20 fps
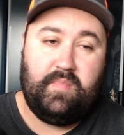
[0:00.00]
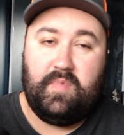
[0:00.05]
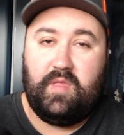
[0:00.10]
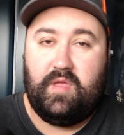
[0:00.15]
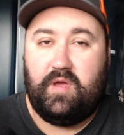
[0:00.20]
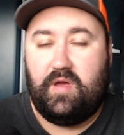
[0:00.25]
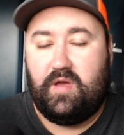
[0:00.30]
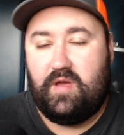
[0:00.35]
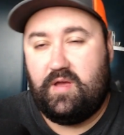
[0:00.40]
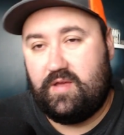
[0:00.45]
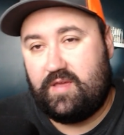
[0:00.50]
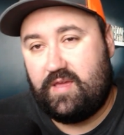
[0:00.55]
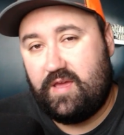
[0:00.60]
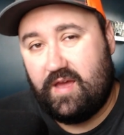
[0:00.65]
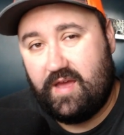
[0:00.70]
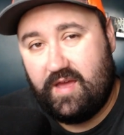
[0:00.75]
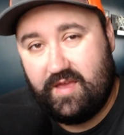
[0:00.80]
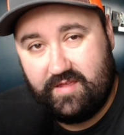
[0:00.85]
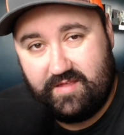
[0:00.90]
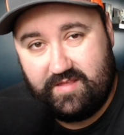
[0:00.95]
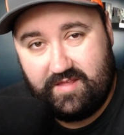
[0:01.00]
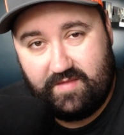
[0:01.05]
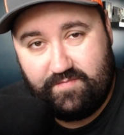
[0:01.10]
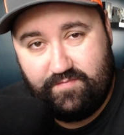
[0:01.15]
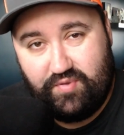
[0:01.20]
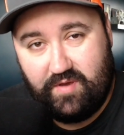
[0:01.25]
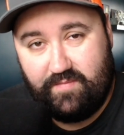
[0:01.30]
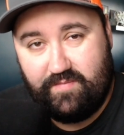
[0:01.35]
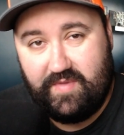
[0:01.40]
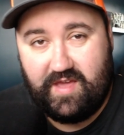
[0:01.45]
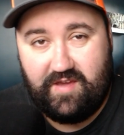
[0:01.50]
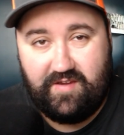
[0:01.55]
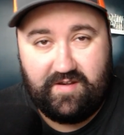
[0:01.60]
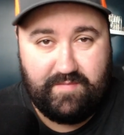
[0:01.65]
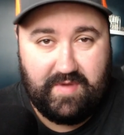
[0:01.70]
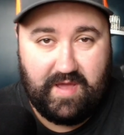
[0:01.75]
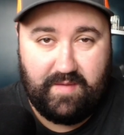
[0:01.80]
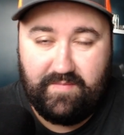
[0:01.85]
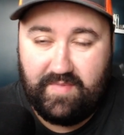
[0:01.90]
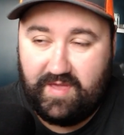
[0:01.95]
Oh, guys, just put me out of
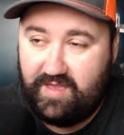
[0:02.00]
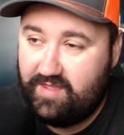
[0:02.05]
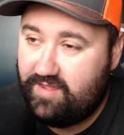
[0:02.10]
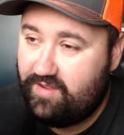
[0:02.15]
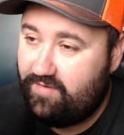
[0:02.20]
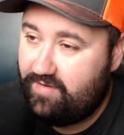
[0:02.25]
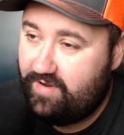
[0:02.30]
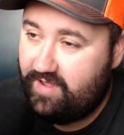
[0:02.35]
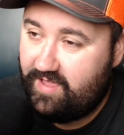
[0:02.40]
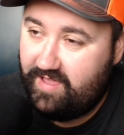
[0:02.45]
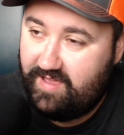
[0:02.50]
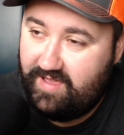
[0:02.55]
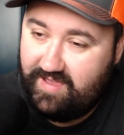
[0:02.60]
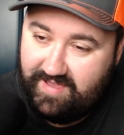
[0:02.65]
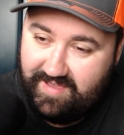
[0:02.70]
my misery.